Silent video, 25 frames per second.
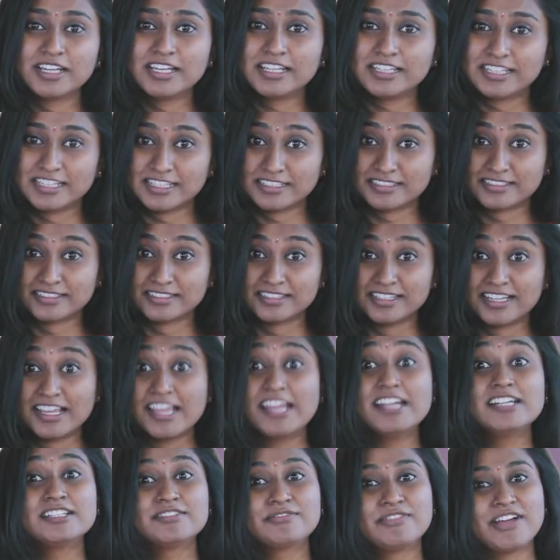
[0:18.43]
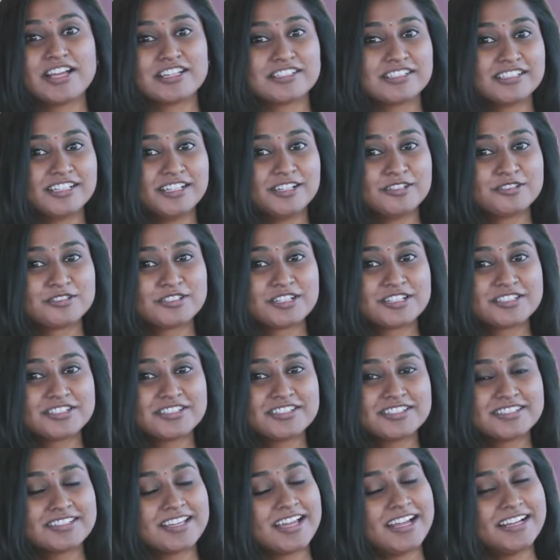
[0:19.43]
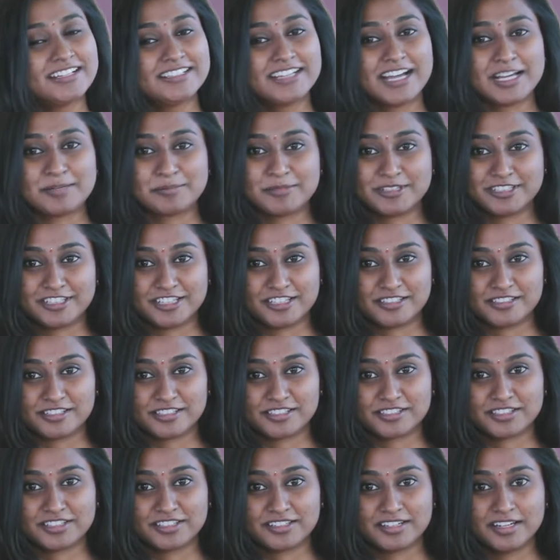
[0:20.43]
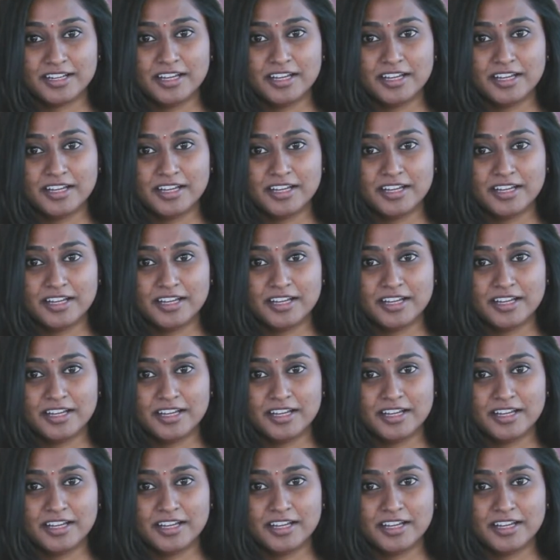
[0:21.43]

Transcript: Yes, it's fashion illustrations and garment construction.